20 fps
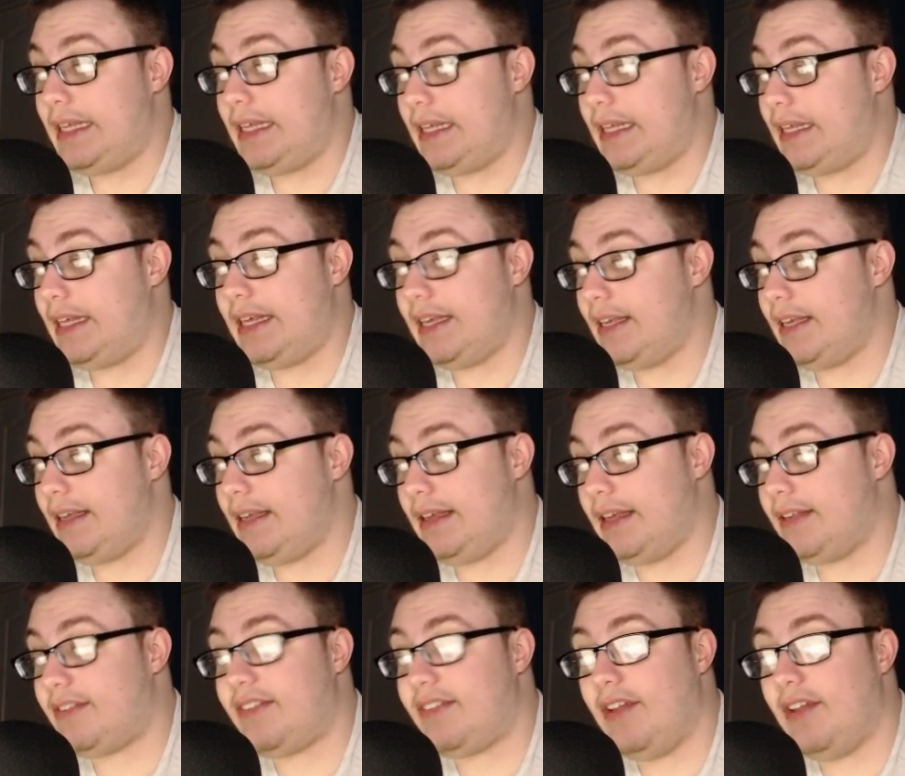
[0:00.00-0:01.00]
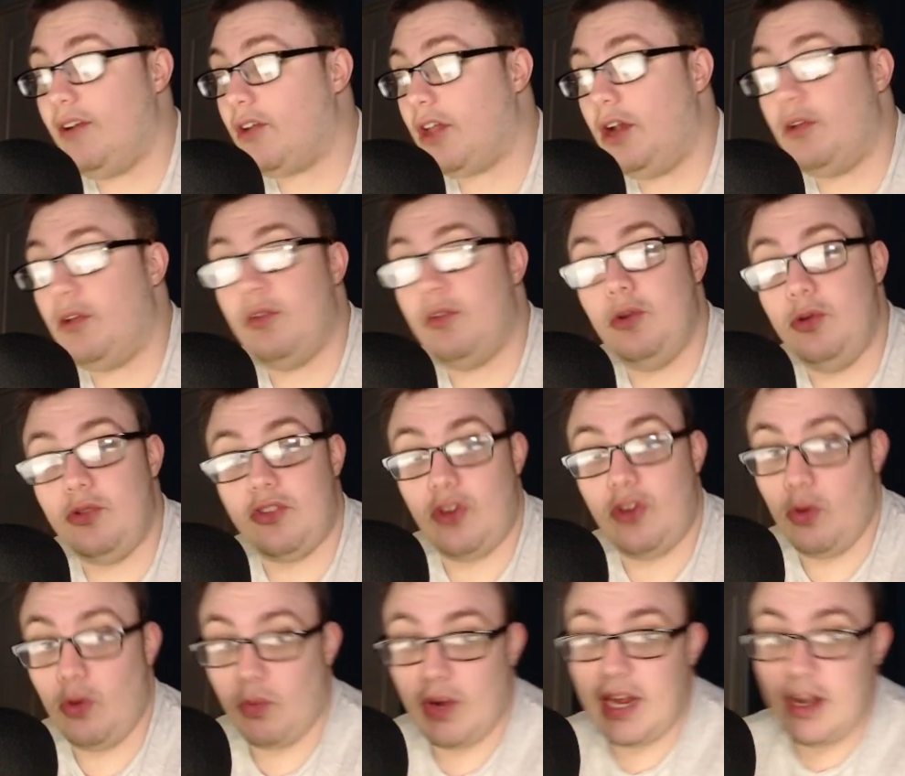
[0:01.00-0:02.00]
you're still gonna lose
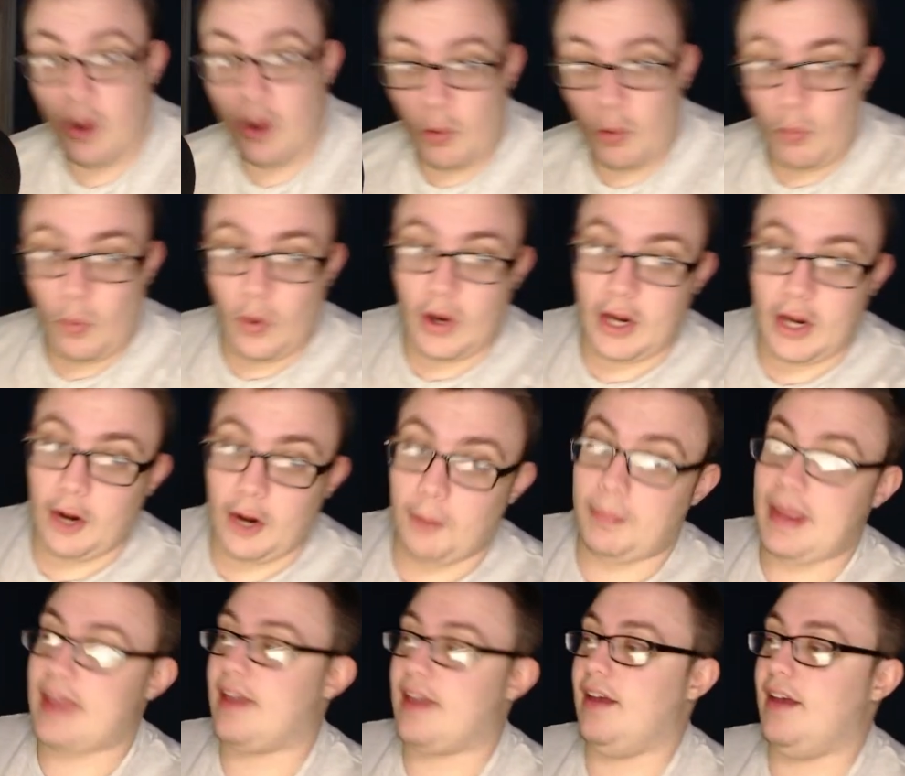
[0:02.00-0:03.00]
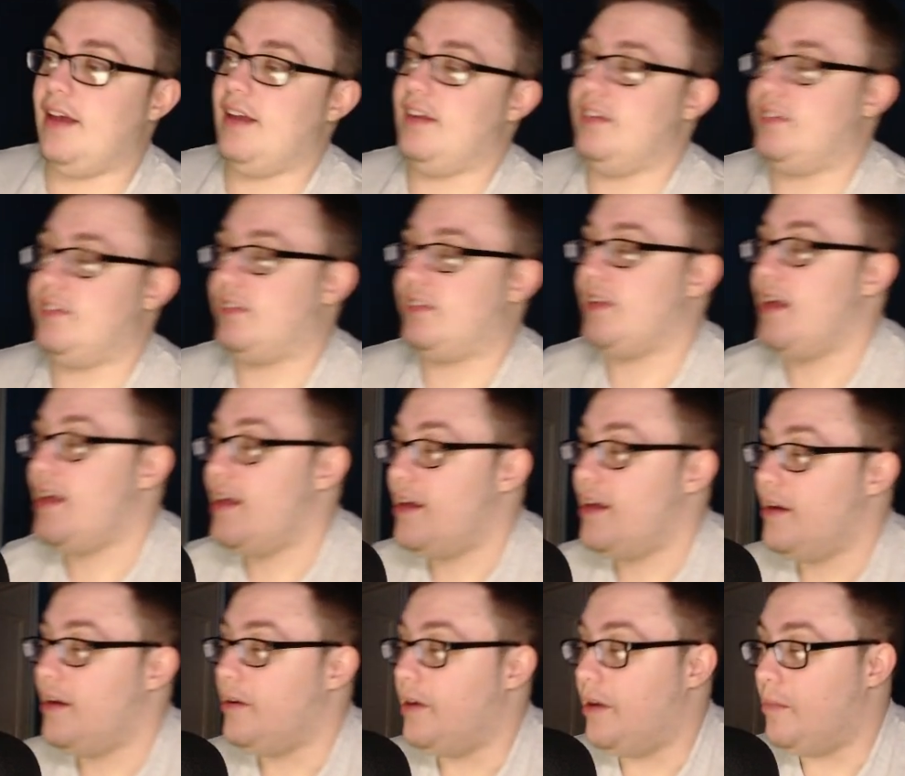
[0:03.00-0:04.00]
to Reno Warrior, because
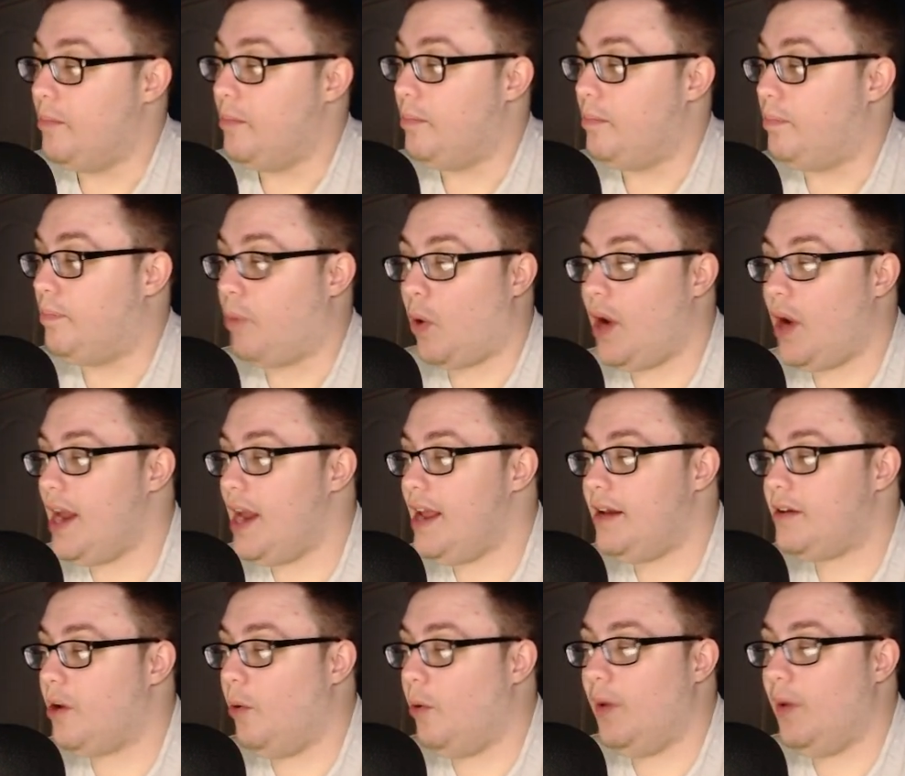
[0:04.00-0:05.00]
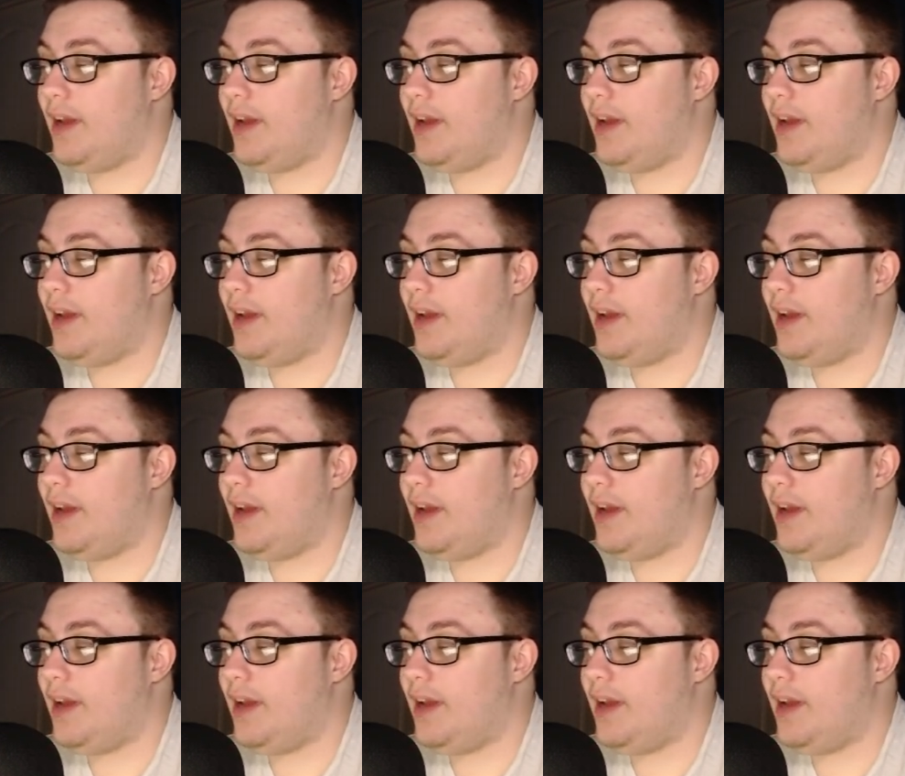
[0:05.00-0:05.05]
Bran going